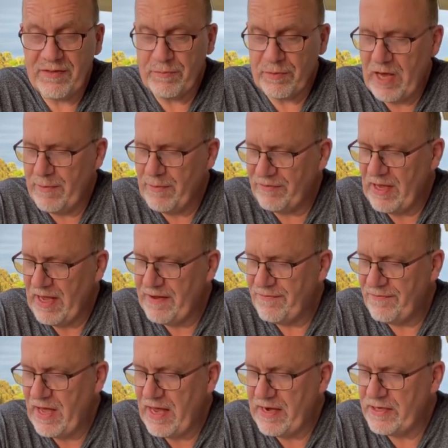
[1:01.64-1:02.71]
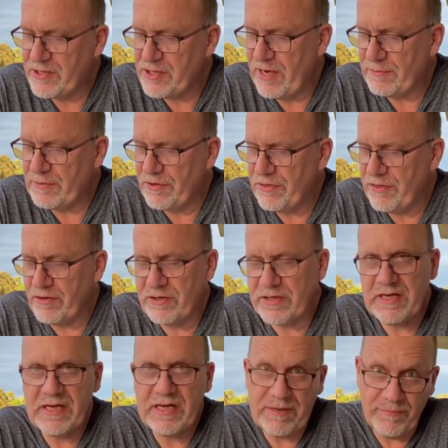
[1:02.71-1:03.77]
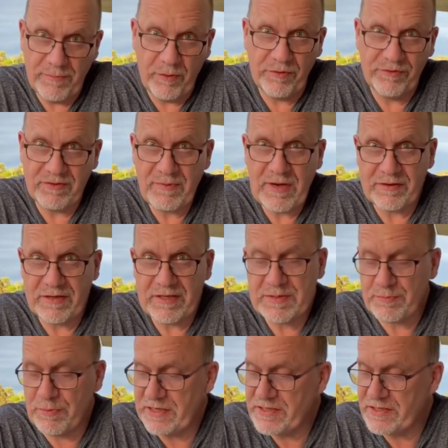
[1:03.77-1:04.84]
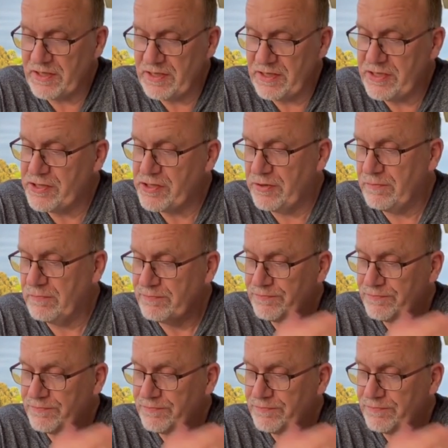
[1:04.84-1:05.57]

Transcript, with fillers: the prime of life, and in chapter 30, he moans about his present condition.